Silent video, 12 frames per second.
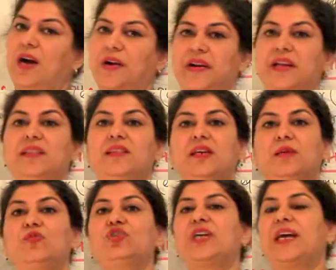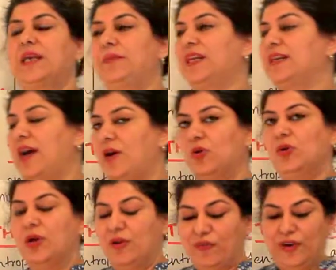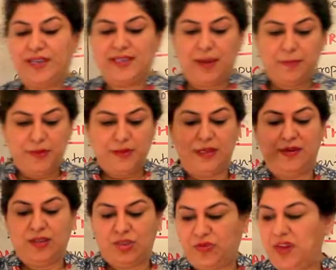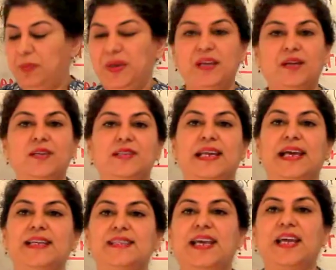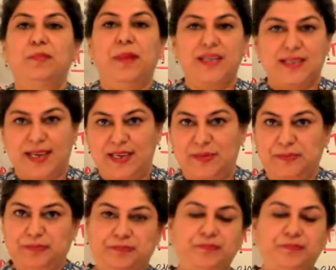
are in thermodynamic, now, for example, there are 3 beakers lying side by side,